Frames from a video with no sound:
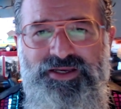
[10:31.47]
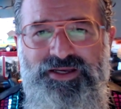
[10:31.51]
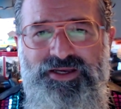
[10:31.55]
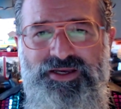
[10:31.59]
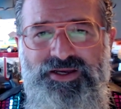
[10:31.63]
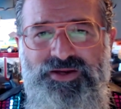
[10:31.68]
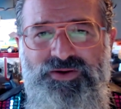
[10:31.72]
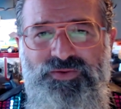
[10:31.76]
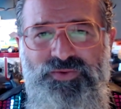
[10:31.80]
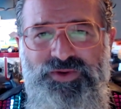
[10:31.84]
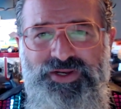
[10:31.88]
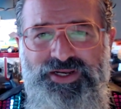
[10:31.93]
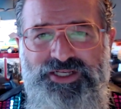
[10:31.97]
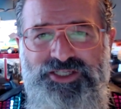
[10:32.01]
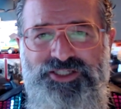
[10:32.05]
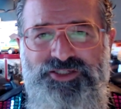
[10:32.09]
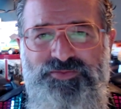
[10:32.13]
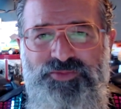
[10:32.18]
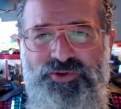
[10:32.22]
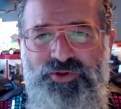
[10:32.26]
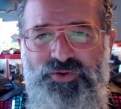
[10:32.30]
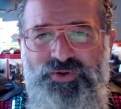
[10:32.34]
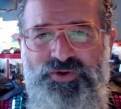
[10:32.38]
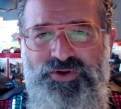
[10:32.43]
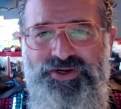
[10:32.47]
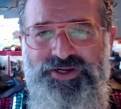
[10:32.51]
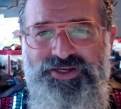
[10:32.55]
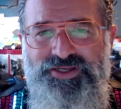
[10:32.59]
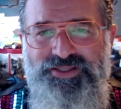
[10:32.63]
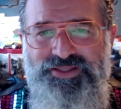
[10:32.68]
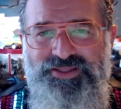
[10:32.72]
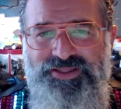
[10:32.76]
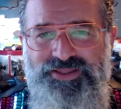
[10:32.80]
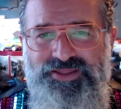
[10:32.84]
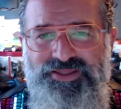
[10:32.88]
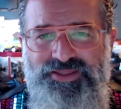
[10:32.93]
when
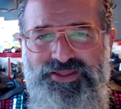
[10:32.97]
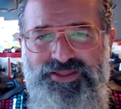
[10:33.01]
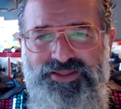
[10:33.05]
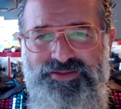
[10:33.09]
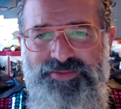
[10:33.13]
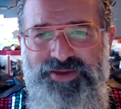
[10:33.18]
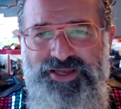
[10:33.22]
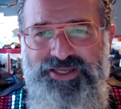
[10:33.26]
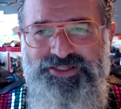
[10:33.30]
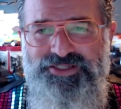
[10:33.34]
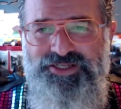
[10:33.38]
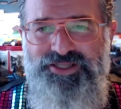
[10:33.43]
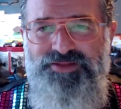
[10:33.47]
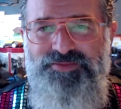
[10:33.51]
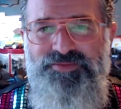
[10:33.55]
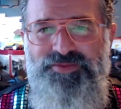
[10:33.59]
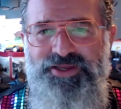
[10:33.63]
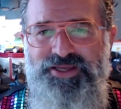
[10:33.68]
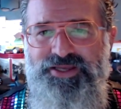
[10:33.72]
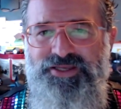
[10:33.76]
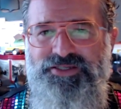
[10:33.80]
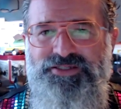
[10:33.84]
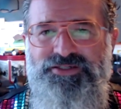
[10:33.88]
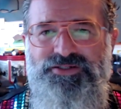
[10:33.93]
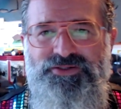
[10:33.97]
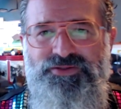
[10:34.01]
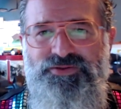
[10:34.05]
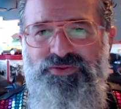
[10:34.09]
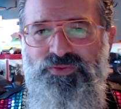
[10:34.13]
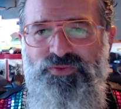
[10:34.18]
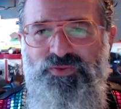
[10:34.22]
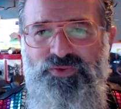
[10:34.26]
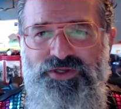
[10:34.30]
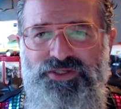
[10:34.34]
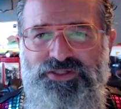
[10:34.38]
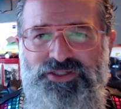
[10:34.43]
exploring the best of the
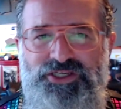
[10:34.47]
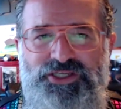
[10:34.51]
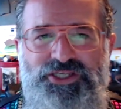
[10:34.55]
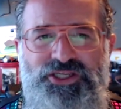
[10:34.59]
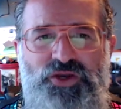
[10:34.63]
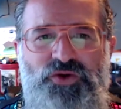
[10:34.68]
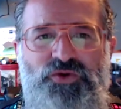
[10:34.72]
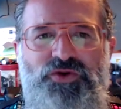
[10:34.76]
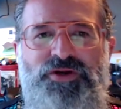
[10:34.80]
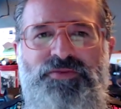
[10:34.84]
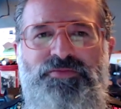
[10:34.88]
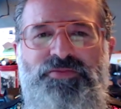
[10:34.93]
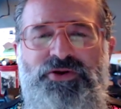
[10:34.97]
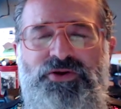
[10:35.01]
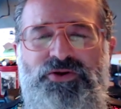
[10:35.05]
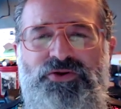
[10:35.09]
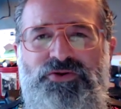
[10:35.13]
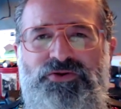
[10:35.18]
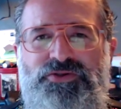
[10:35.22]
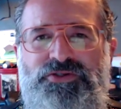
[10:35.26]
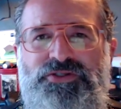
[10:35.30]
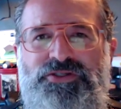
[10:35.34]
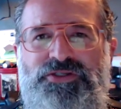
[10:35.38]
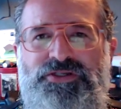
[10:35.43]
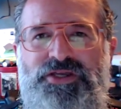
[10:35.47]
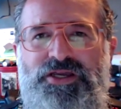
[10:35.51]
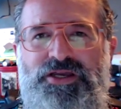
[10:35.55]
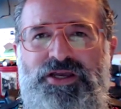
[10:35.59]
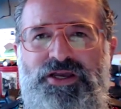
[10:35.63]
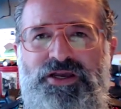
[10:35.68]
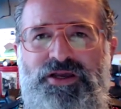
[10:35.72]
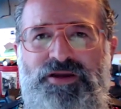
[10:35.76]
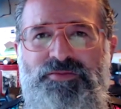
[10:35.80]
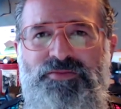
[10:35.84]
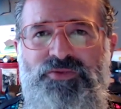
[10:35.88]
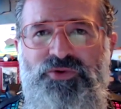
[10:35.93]
best was a yoga pose,
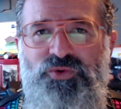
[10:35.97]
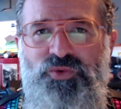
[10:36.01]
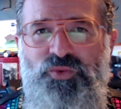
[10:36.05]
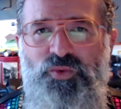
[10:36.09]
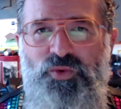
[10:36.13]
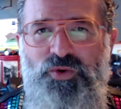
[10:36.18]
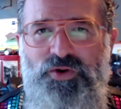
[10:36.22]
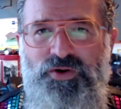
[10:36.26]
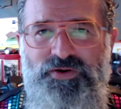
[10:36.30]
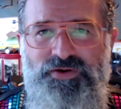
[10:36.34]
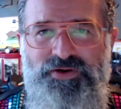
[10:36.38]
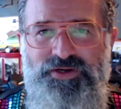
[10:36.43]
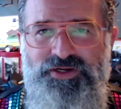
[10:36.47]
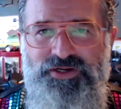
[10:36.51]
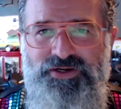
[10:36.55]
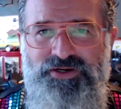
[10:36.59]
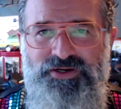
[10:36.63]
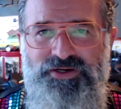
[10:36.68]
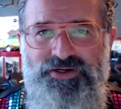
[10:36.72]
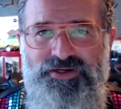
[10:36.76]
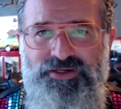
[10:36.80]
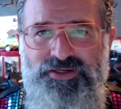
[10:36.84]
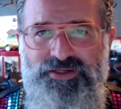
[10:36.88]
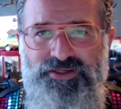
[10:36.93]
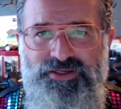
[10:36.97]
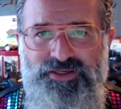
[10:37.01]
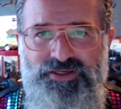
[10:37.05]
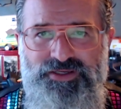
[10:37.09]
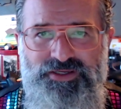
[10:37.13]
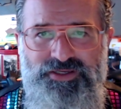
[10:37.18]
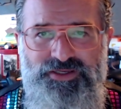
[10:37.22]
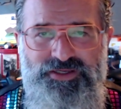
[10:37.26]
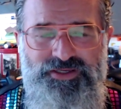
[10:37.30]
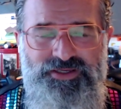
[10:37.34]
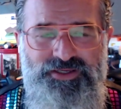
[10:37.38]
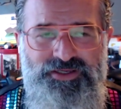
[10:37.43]
humble warrior.
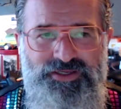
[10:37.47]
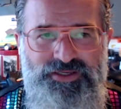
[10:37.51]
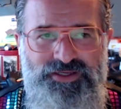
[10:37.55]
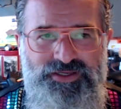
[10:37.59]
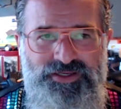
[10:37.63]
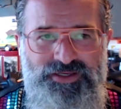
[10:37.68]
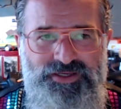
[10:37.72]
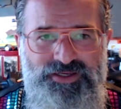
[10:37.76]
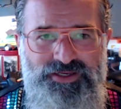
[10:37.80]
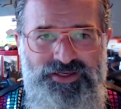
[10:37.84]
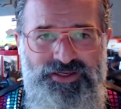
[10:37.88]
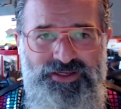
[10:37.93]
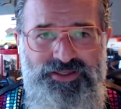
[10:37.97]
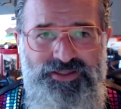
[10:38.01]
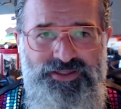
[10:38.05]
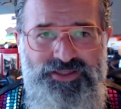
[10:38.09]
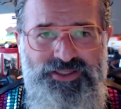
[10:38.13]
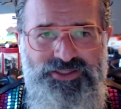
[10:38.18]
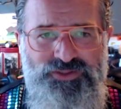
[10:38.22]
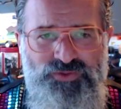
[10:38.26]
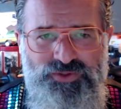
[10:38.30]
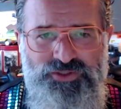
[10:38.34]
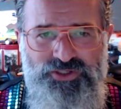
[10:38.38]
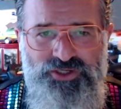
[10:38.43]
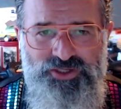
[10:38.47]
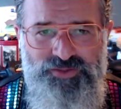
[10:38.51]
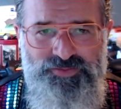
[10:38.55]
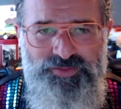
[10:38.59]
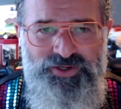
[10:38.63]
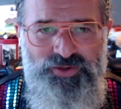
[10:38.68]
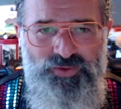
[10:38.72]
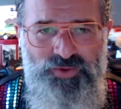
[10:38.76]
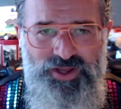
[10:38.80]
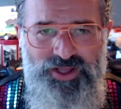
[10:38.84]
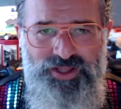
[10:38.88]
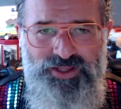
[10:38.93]
This one took
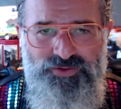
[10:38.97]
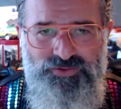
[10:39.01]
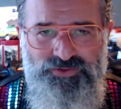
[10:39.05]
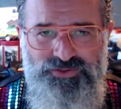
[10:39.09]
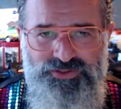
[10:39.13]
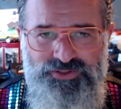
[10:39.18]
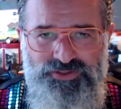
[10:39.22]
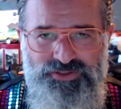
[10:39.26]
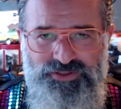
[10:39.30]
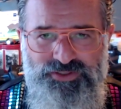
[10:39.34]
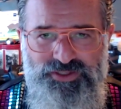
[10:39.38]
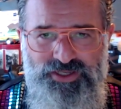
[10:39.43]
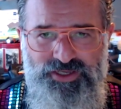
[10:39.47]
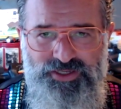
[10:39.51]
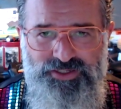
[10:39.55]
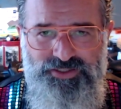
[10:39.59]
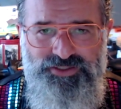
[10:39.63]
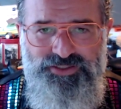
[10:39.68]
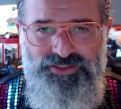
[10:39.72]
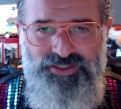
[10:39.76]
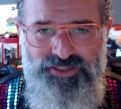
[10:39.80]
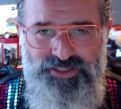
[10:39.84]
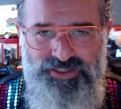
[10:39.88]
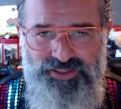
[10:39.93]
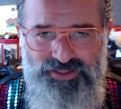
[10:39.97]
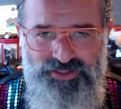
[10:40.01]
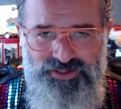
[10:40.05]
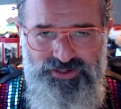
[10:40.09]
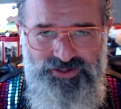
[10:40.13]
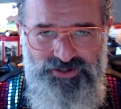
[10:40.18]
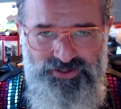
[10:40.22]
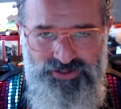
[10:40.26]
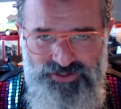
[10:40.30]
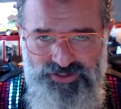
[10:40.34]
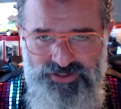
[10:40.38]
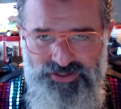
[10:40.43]
me a while. I was just kind of sitting
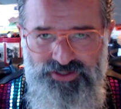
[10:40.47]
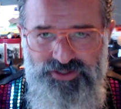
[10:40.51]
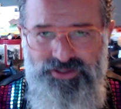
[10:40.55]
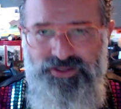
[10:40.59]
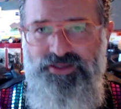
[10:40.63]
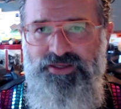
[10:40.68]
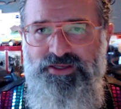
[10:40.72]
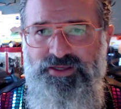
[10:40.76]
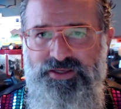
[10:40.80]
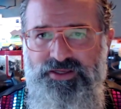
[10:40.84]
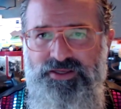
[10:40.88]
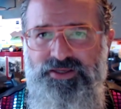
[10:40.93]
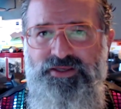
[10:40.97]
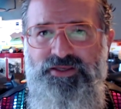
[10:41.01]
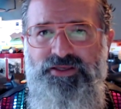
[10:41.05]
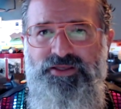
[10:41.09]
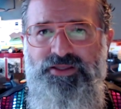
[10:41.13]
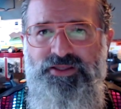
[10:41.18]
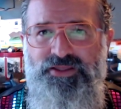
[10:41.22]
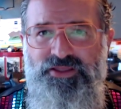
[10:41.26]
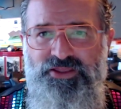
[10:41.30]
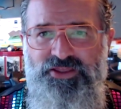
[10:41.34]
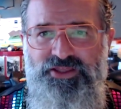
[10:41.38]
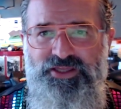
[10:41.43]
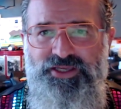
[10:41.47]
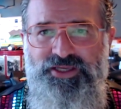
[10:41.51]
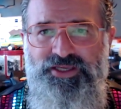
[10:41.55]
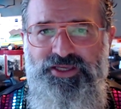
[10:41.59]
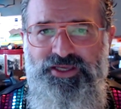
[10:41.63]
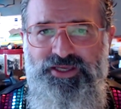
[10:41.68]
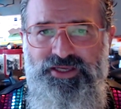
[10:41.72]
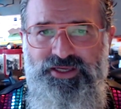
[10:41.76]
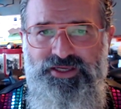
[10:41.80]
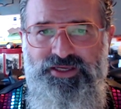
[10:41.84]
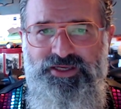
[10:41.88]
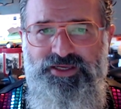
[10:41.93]
there
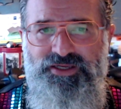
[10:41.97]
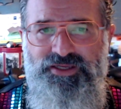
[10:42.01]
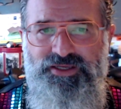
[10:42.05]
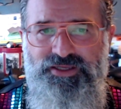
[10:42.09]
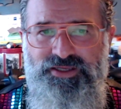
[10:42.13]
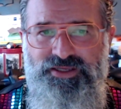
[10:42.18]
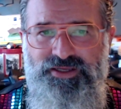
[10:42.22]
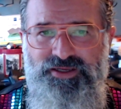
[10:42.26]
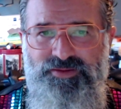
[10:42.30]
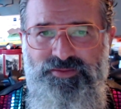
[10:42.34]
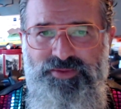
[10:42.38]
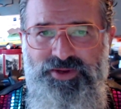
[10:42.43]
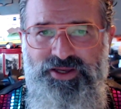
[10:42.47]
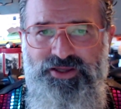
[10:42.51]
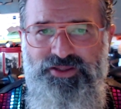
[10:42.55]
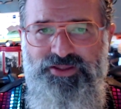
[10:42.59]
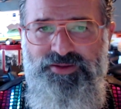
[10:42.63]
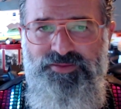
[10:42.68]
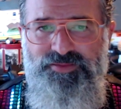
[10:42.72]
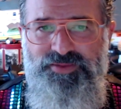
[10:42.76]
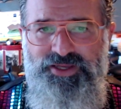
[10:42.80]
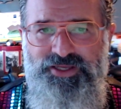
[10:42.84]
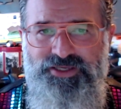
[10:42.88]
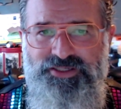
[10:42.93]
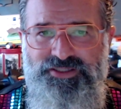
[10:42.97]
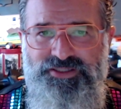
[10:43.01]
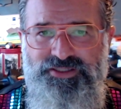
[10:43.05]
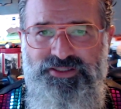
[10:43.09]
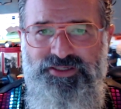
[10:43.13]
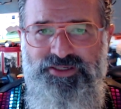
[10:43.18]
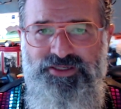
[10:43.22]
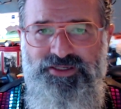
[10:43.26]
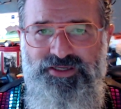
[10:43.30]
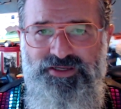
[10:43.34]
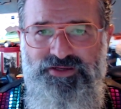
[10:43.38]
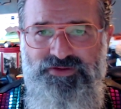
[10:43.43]
thinking about the
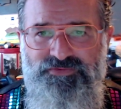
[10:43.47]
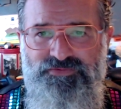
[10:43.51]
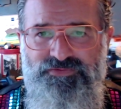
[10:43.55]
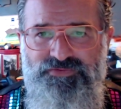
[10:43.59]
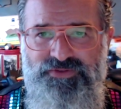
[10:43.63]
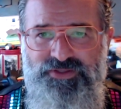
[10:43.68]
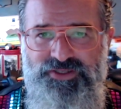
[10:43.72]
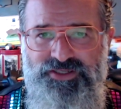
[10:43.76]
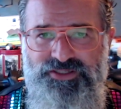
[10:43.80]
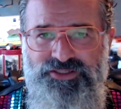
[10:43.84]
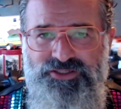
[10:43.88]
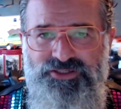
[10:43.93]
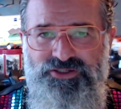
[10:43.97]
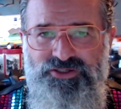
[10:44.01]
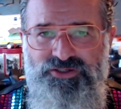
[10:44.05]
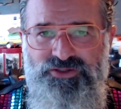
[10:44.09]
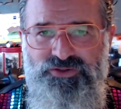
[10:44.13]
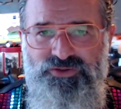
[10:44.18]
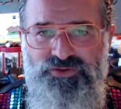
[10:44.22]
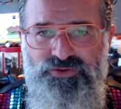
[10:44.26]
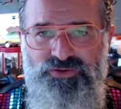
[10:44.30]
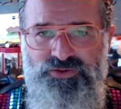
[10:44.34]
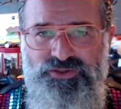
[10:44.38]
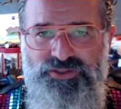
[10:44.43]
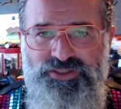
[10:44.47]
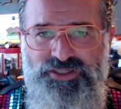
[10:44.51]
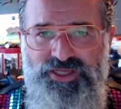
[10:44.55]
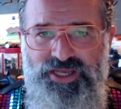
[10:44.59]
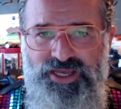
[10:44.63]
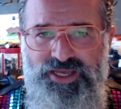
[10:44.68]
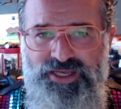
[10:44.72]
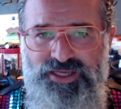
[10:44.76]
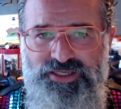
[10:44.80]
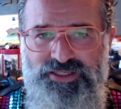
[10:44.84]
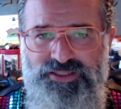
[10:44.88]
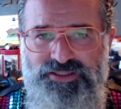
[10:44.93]
best of these two
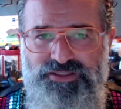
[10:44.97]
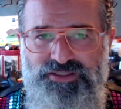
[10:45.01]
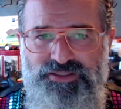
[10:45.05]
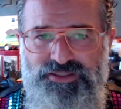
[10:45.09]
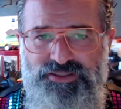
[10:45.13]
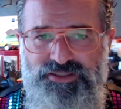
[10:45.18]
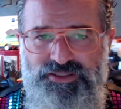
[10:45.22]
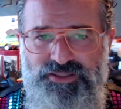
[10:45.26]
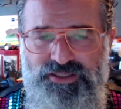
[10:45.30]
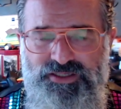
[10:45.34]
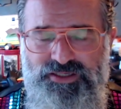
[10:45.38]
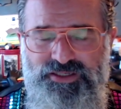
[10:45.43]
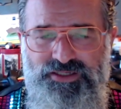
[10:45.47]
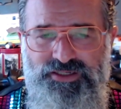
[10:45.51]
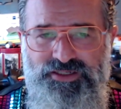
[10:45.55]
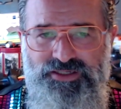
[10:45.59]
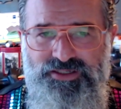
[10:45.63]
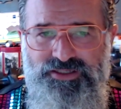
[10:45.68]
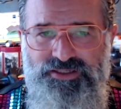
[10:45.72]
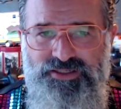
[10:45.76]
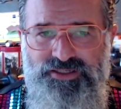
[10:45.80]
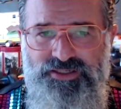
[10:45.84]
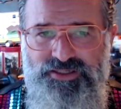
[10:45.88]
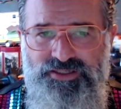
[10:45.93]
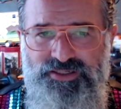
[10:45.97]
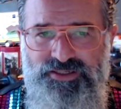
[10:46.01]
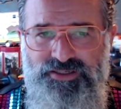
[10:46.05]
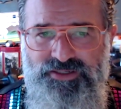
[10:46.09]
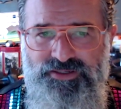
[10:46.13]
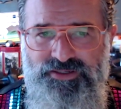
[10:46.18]
sides, and